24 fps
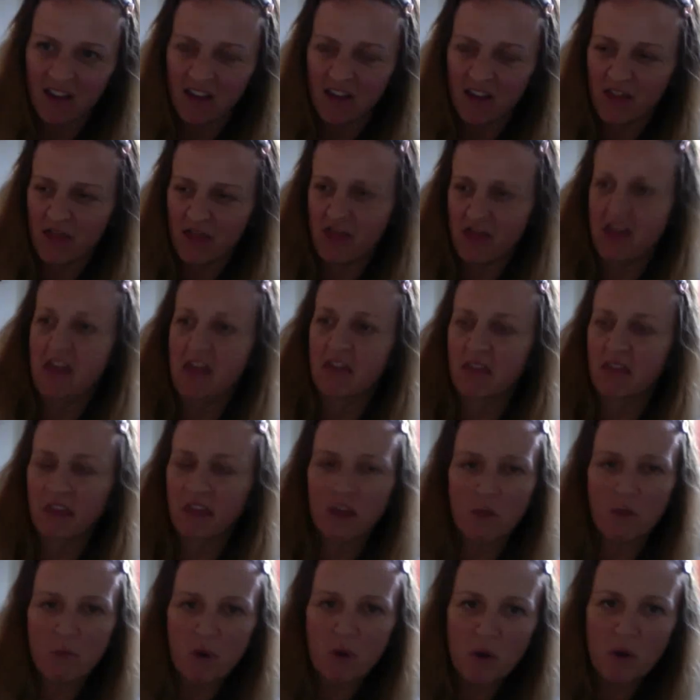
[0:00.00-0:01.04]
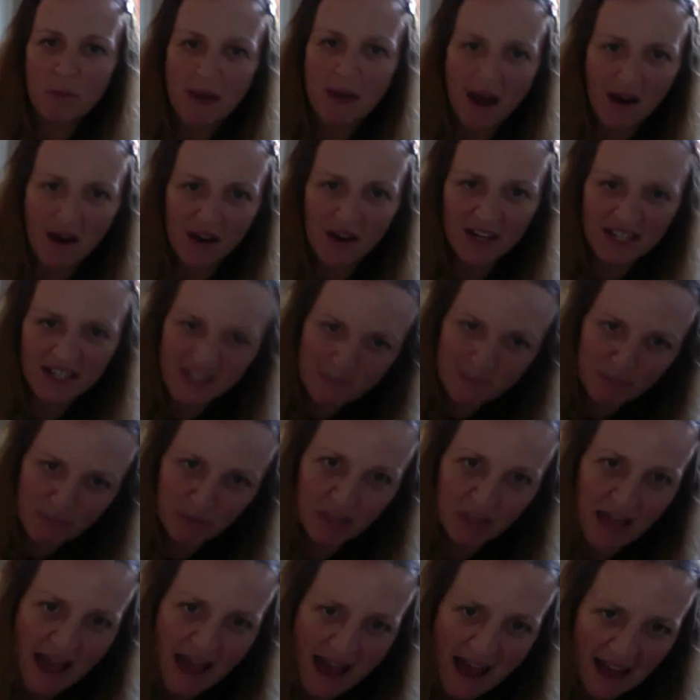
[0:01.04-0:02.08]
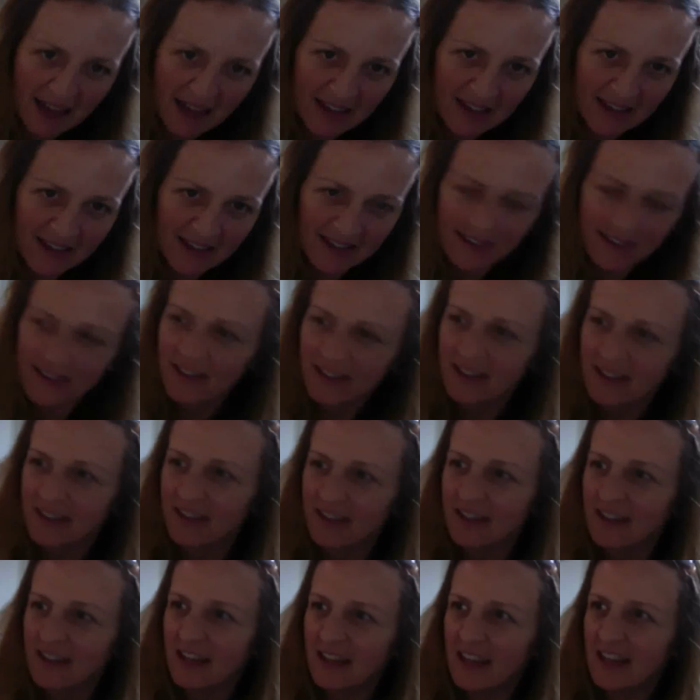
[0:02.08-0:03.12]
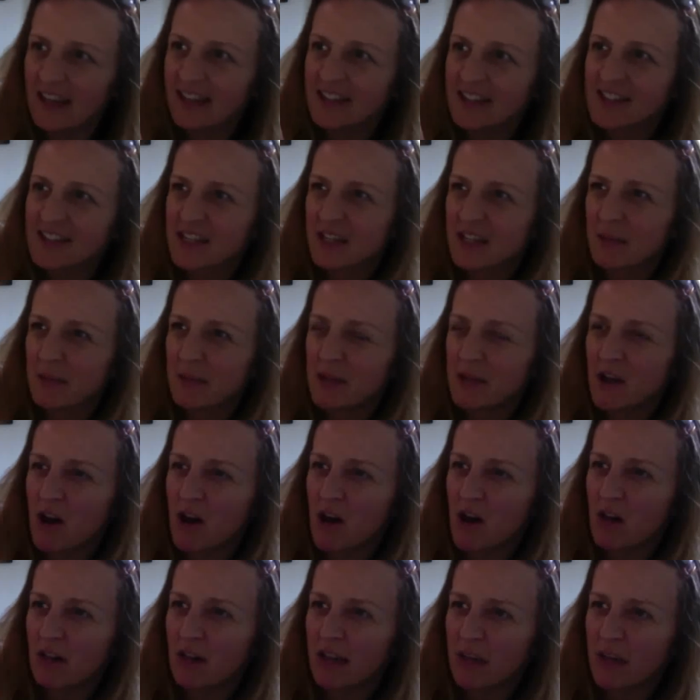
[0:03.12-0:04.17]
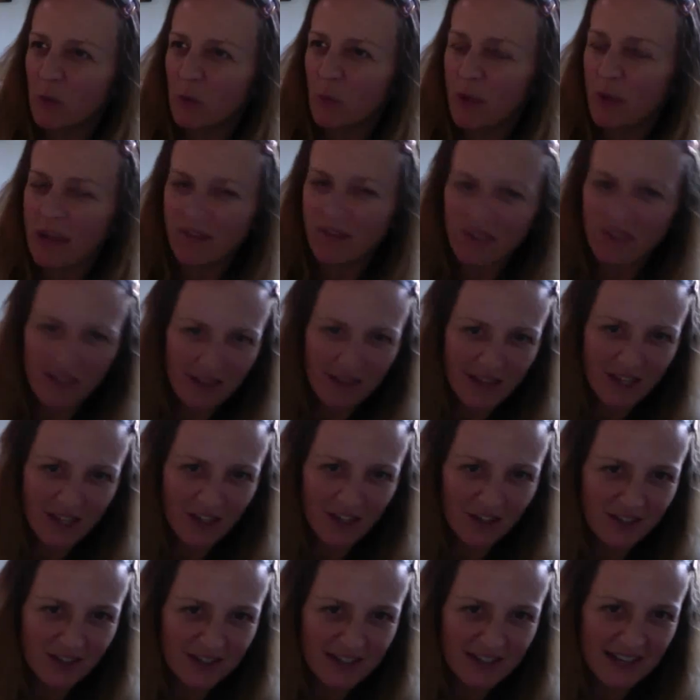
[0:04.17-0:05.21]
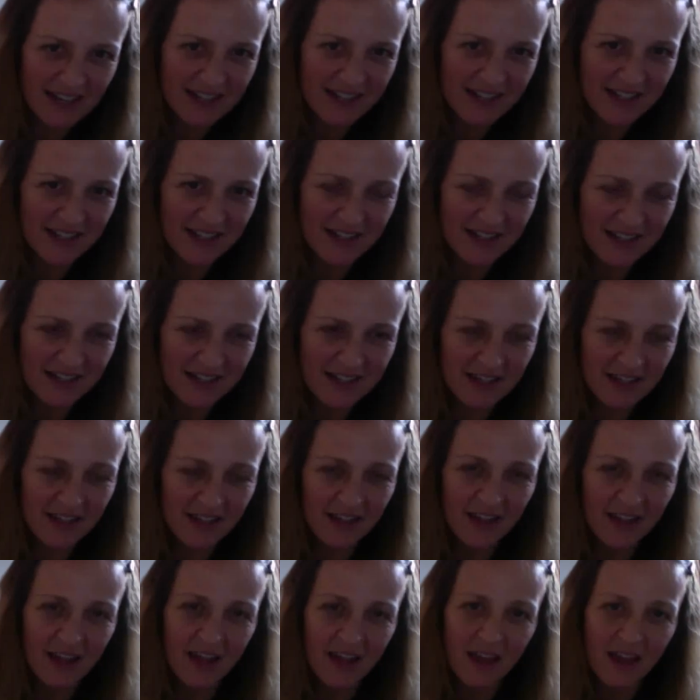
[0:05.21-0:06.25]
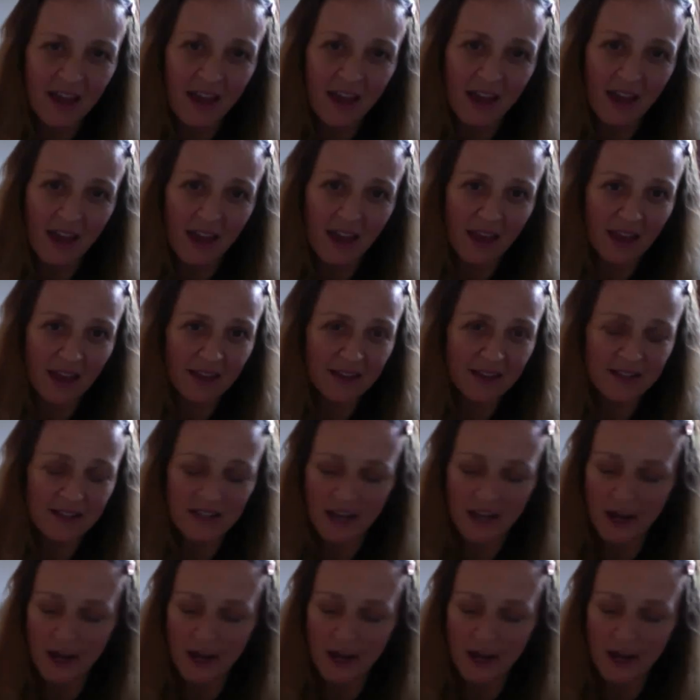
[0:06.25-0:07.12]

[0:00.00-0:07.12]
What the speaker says: thing that you poop out, and it's black, and it's going to be all like wavy like your intestines. And